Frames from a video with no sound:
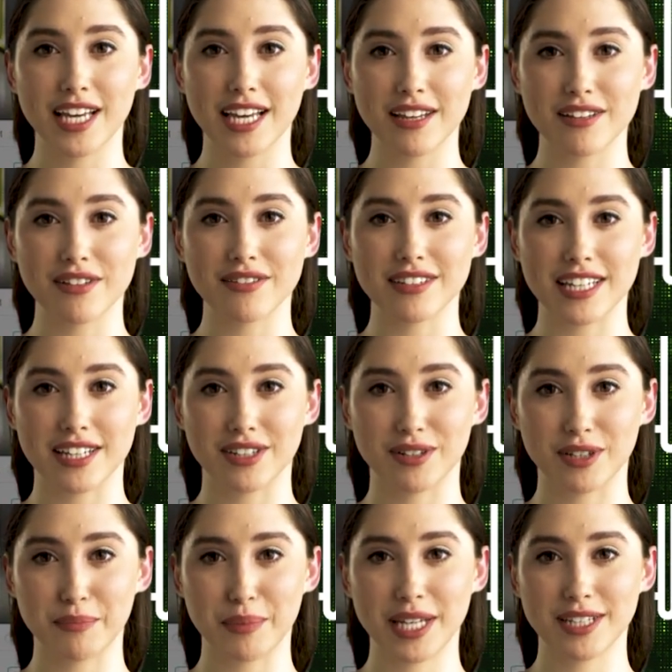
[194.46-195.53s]
You can see here
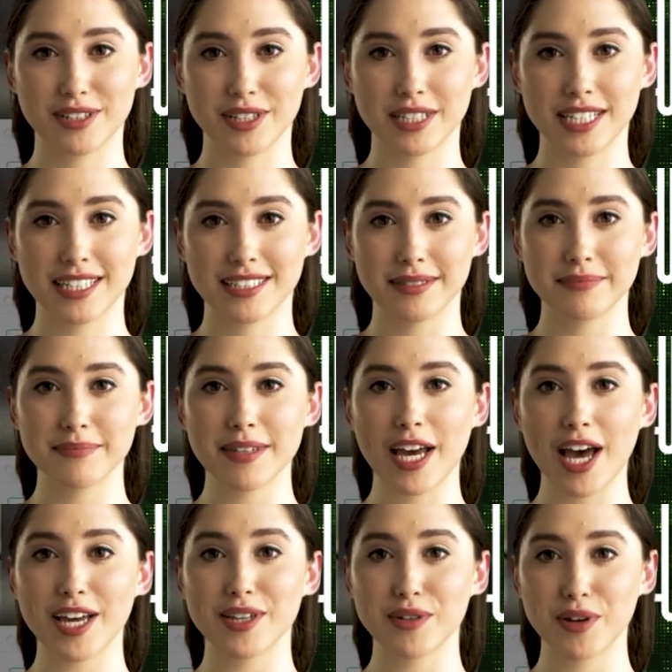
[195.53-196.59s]
the page island,
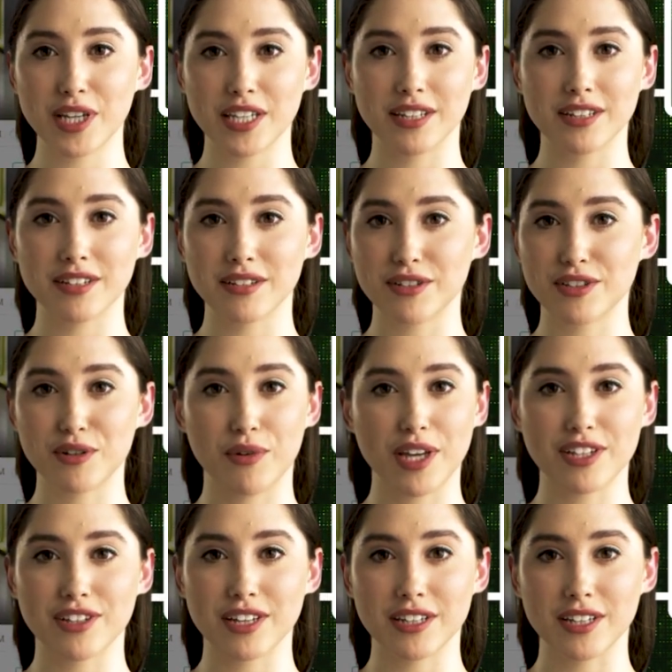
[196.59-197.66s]
category,
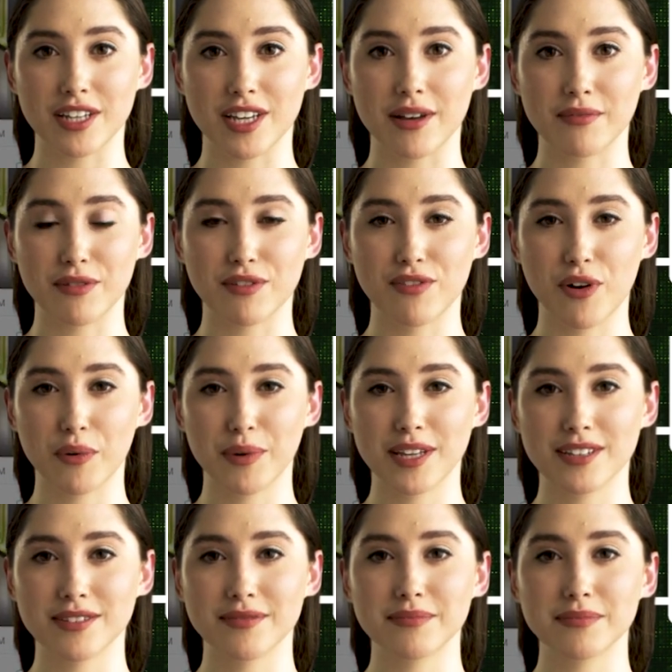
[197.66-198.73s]
duration,
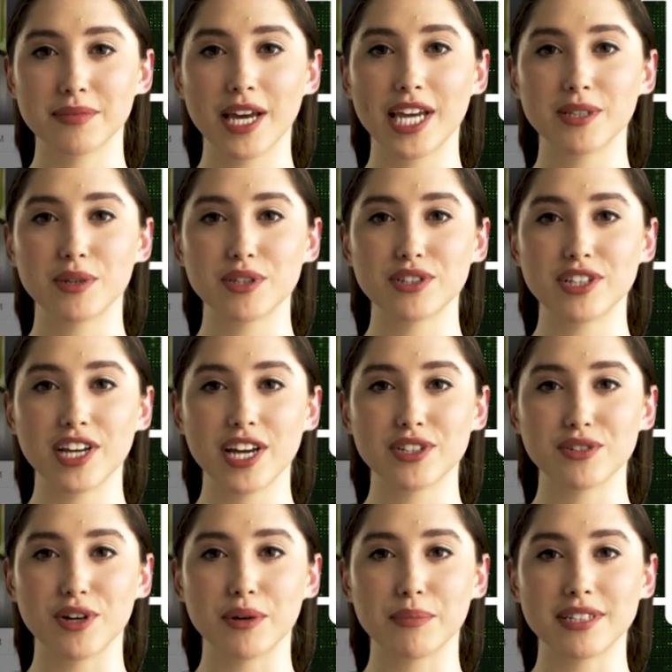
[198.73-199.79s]
performance, language,
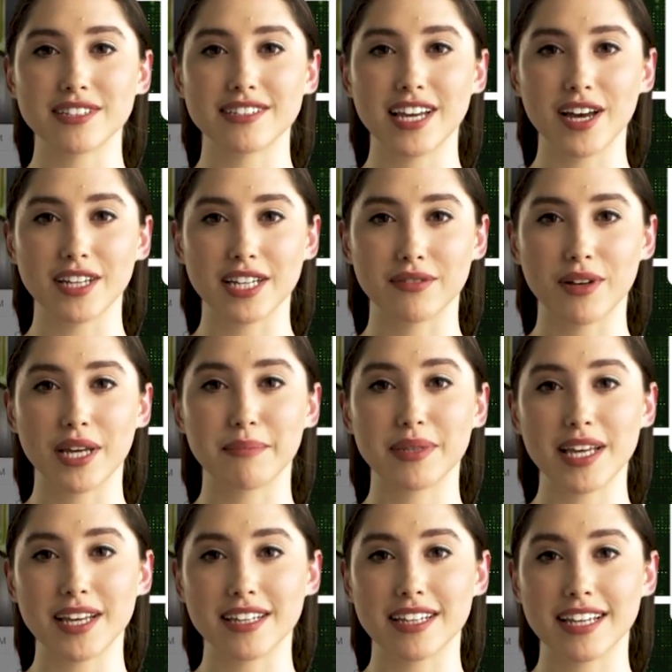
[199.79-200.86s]
country, which Saudi
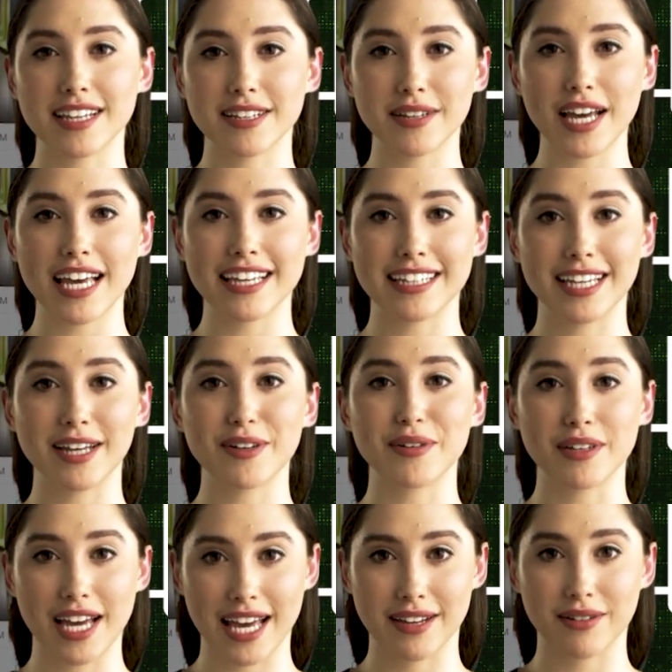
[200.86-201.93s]
Arabia, United
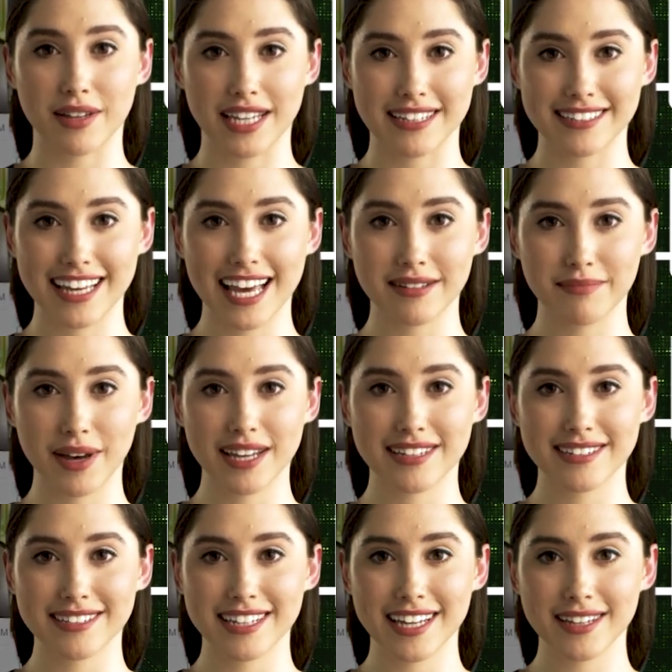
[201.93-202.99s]
Arab Emirates, and
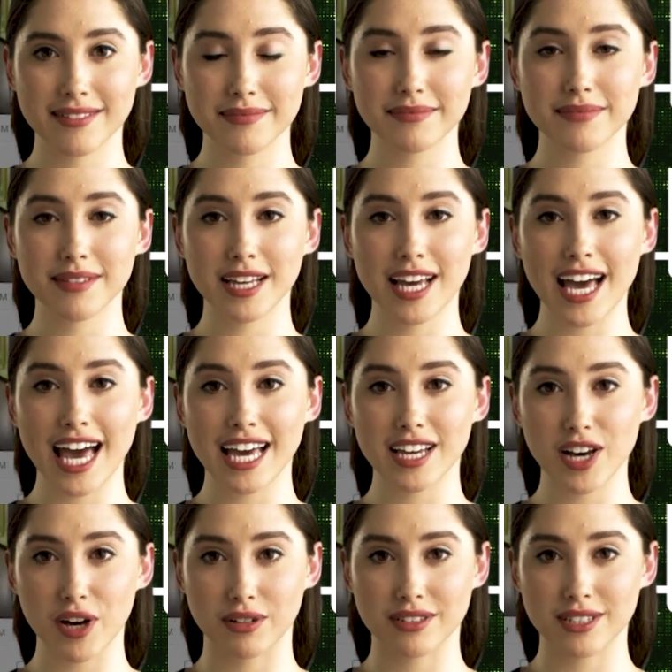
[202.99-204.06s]
Pakistan, and
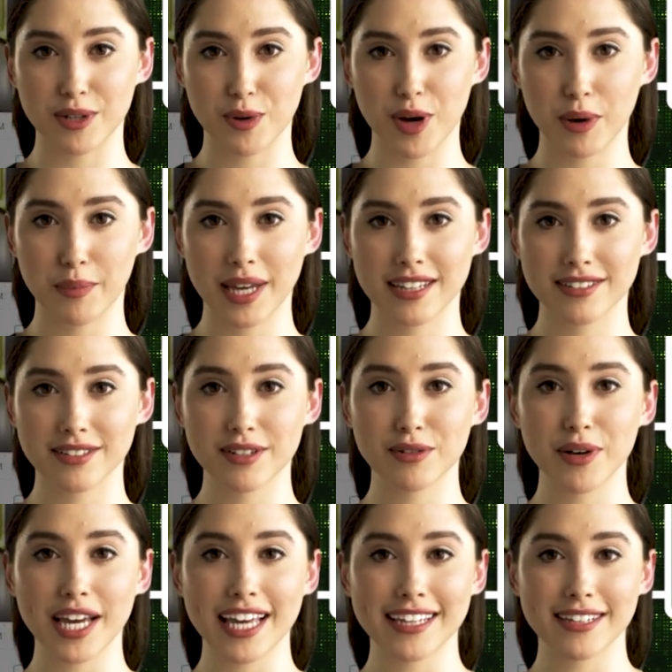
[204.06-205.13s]
also OS
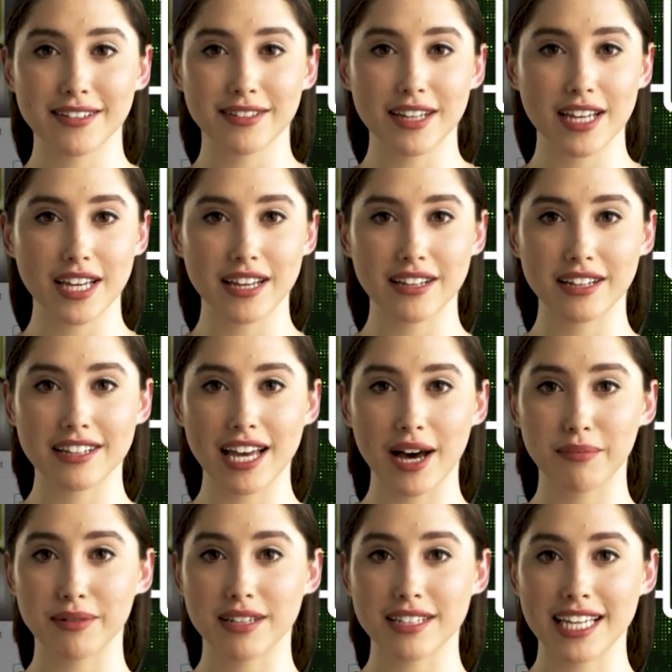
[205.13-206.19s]
Creative, the
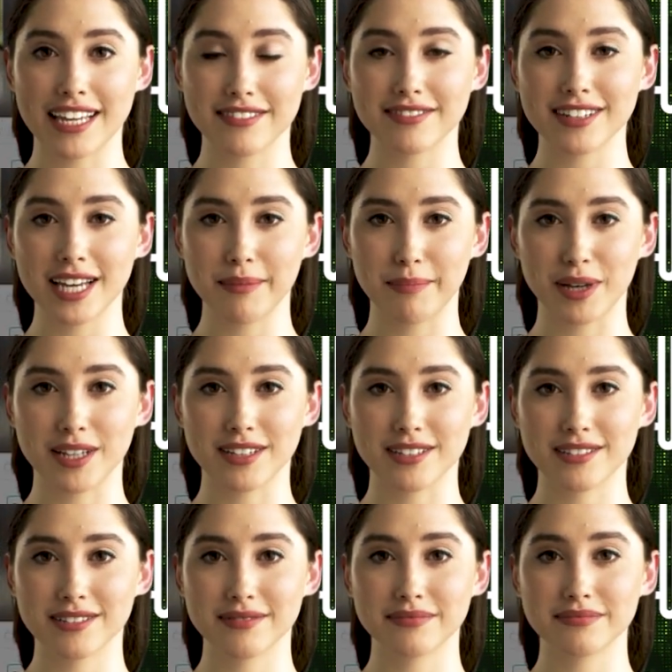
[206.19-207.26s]
download and save
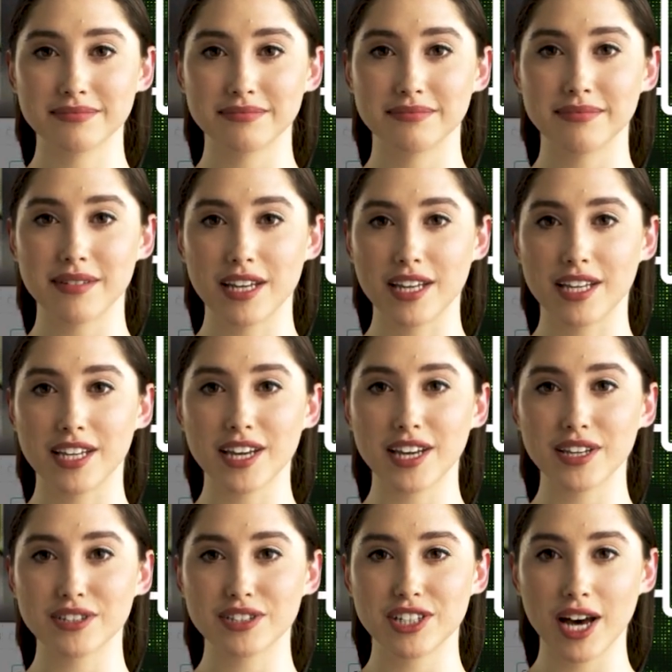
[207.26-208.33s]
buttons.
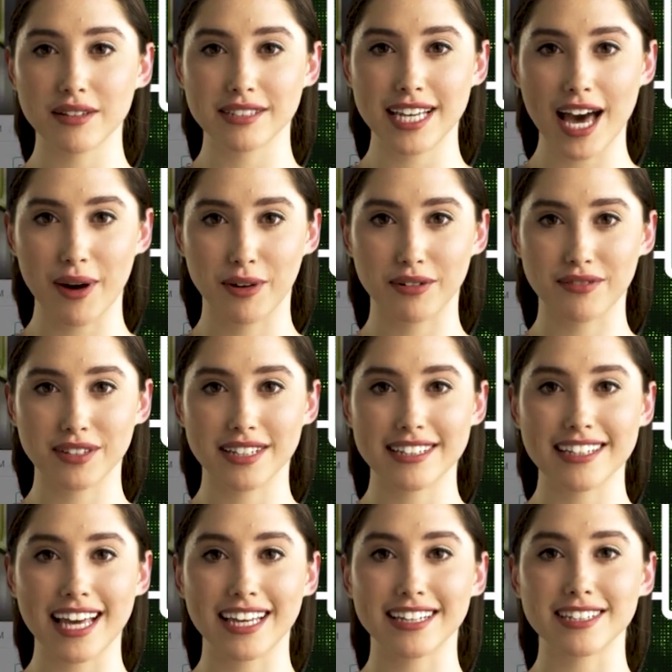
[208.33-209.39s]
Click Shop now if you
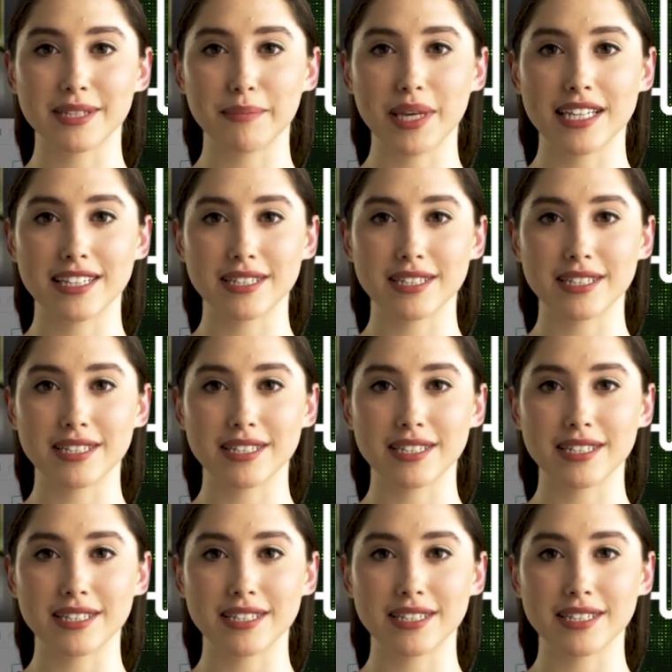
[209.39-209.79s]
decided to buy